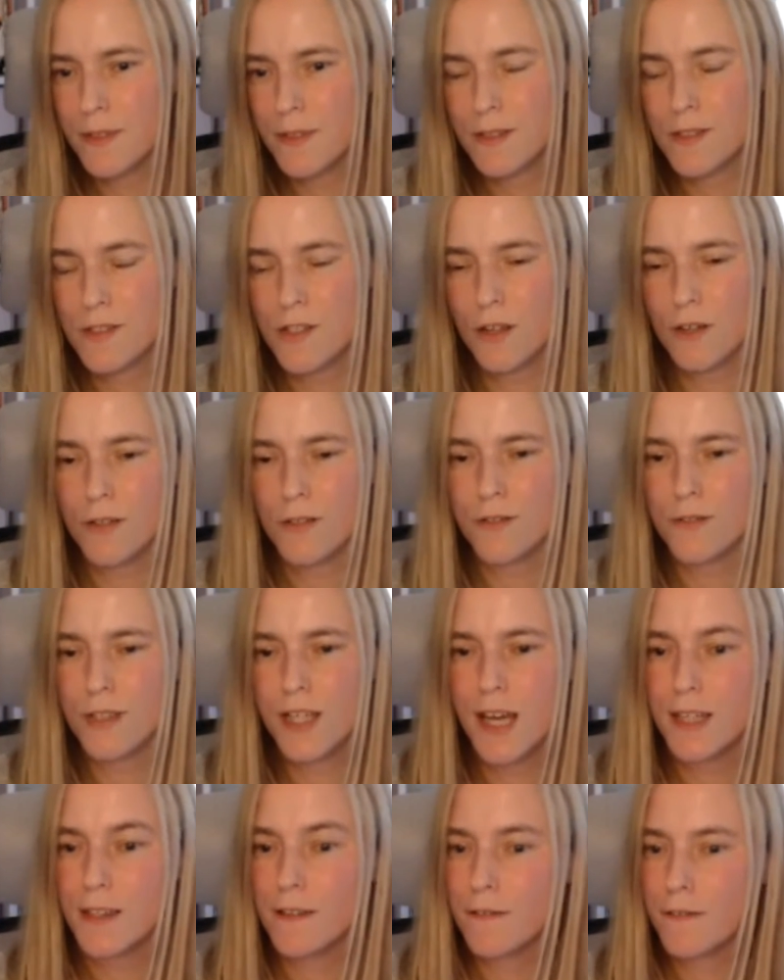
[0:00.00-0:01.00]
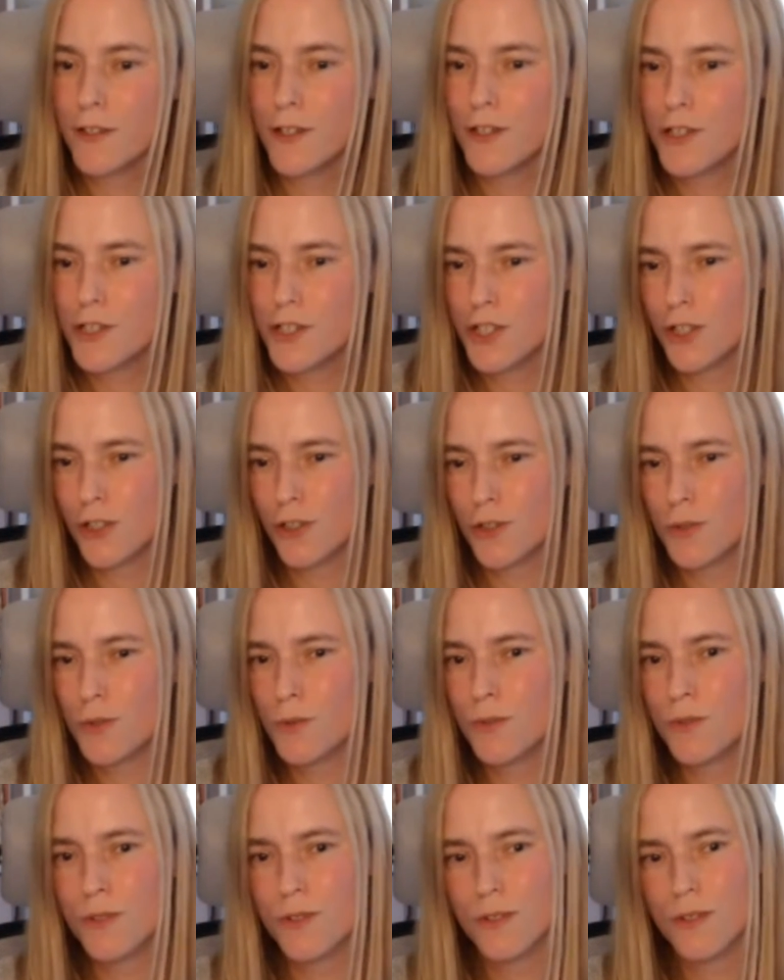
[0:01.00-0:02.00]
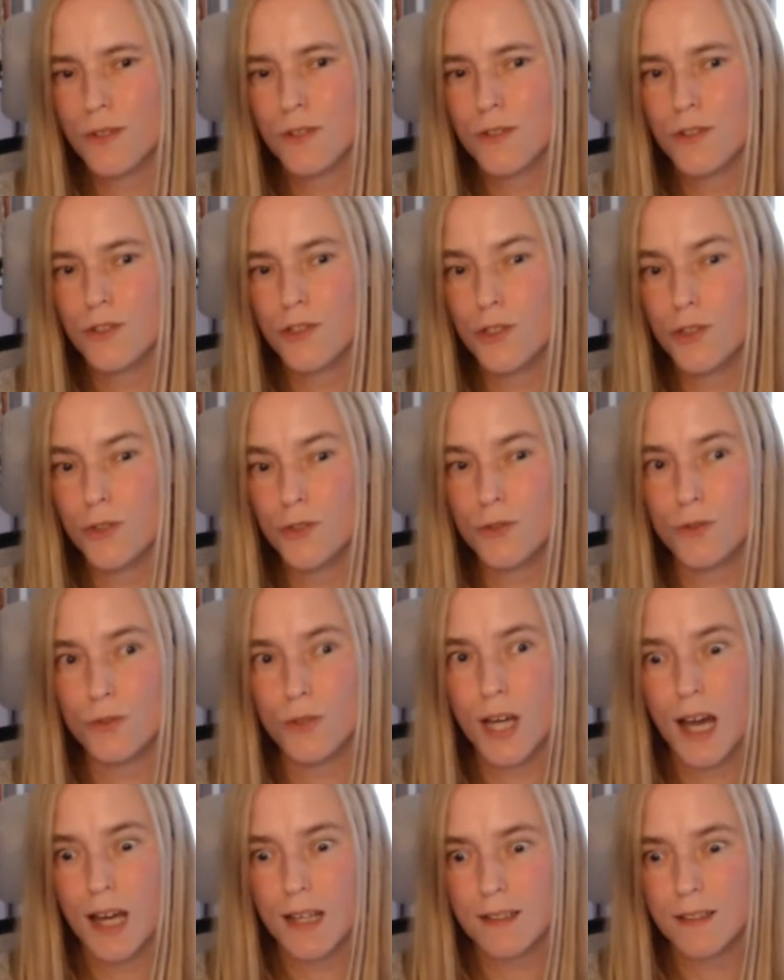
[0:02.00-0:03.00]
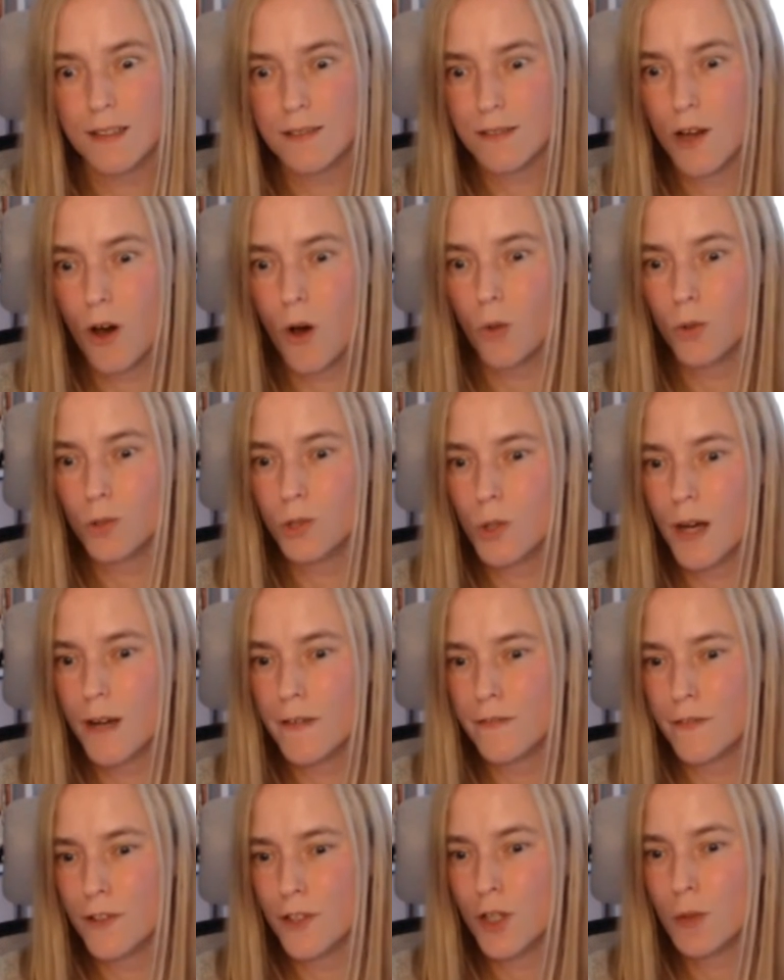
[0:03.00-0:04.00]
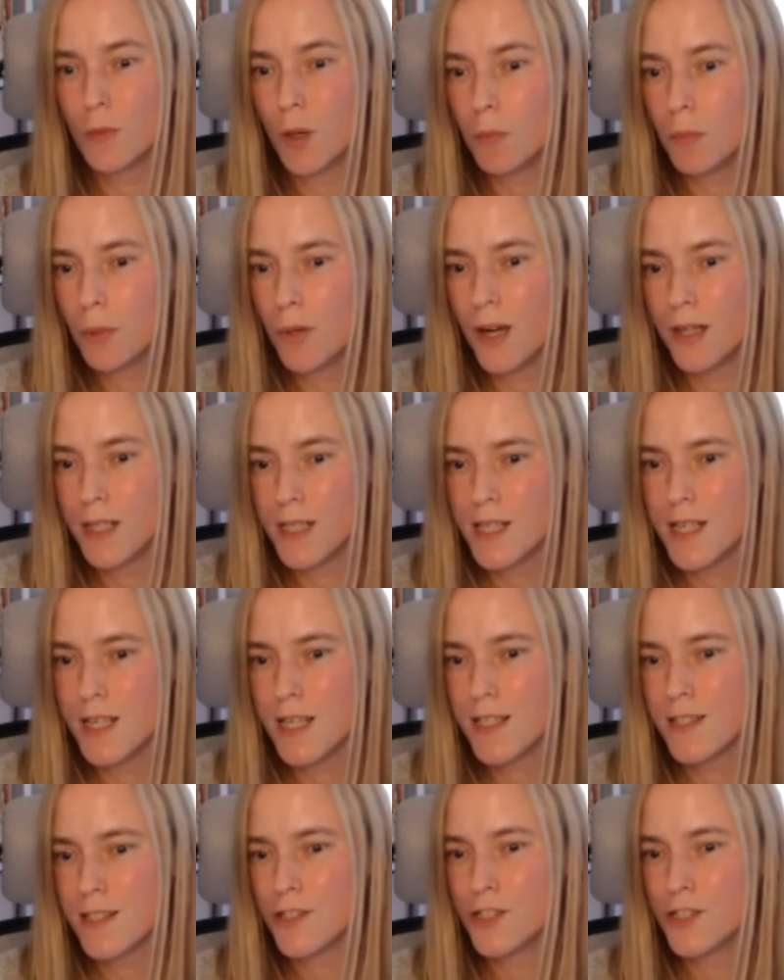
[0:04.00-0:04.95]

So yeah, the first 2, you can hold quite firm on prices.